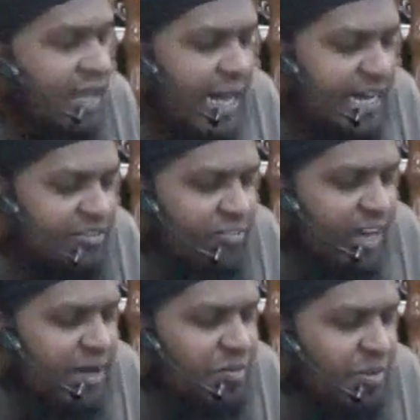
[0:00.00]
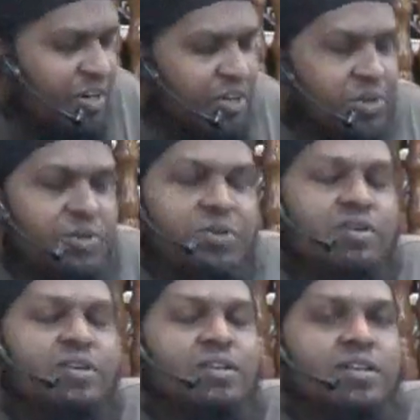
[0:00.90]
And if fire burn you,
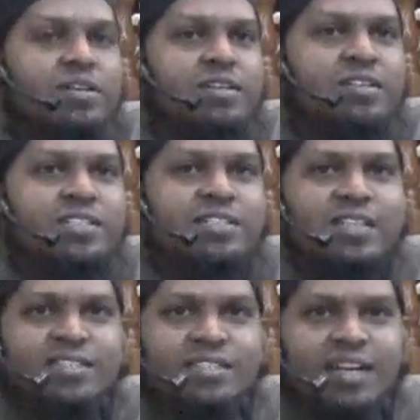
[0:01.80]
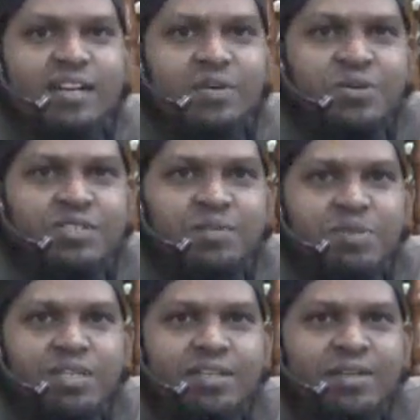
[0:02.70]
your skins are going to
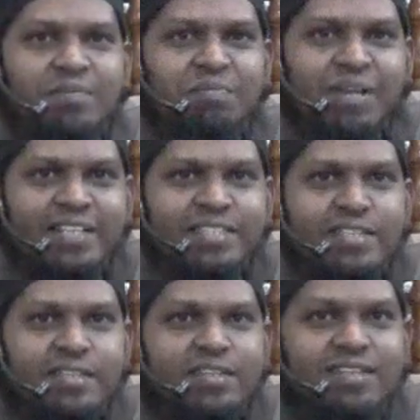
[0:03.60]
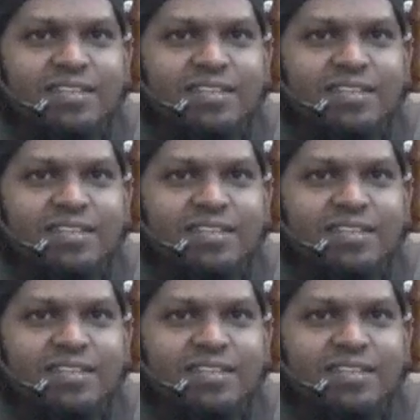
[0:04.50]
be melted.